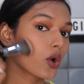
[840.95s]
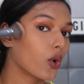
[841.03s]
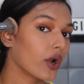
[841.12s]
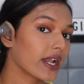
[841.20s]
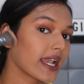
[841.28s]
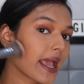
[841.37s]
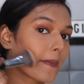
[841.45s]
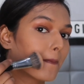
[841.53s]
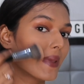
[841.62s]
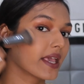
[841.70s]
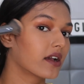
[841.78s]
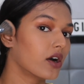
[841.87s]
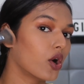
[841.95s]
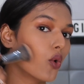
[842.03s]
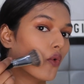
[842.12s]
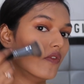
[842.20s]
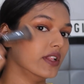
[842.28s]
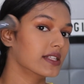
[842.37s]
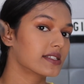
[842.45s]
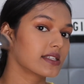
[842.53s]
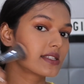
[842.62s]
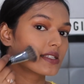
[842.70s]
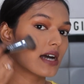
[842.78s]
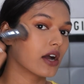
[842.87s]
Go in like bigger ovals.
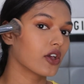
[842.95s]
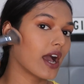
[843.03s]
This is how